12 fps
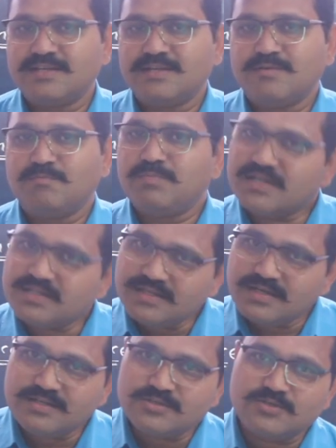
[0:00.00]
but there
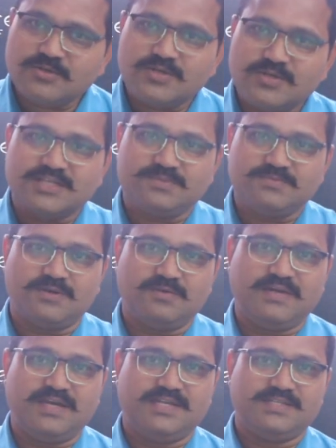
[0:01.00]
is no transfer of
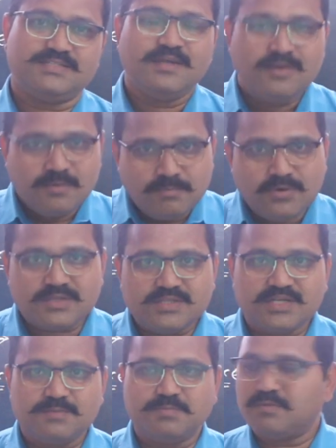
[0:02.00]
ions. For
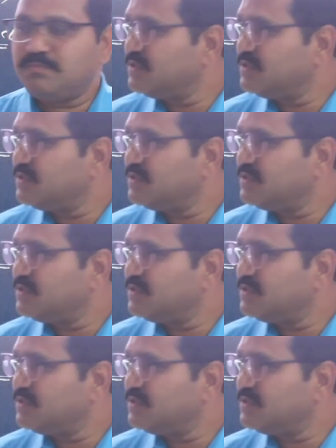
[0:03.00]
that purpose,